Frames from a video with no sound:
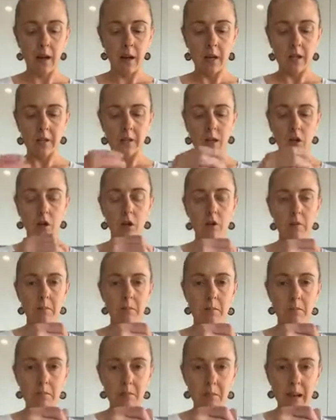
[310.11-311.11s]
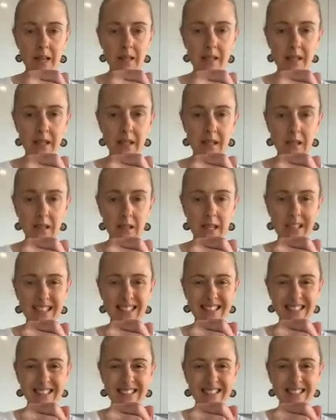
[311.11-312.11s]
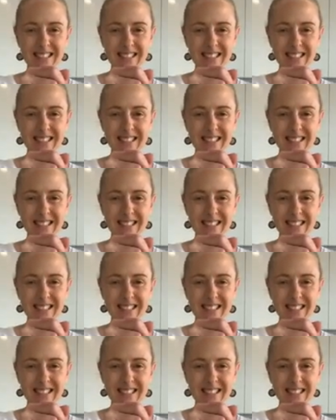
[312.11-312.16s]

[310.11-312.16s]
So basically,